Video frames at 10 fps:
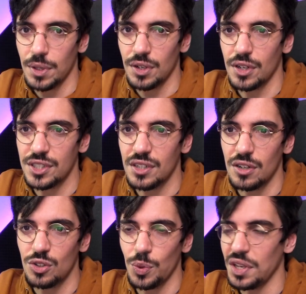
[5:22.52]
they're gonna
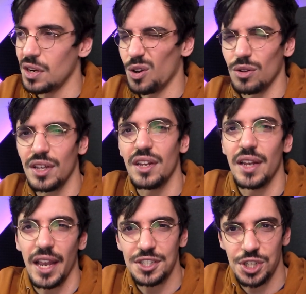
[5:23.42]
start doing it only in
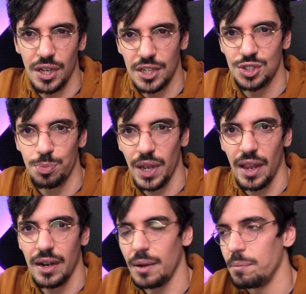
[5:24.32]
Asia and
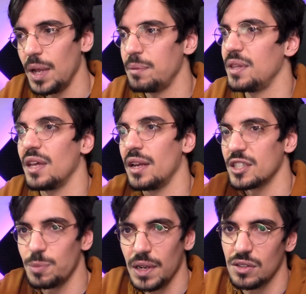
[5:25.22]
Japan, and maybe then
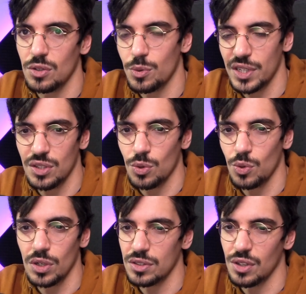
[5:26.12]
expanding to the rest of the
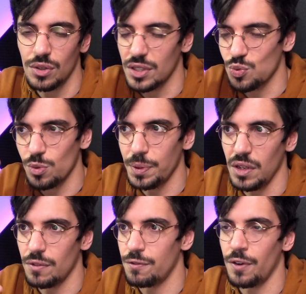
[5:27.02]
world. So this will
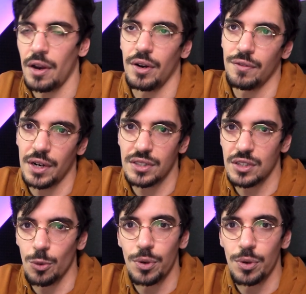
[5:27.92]
be a very, very slow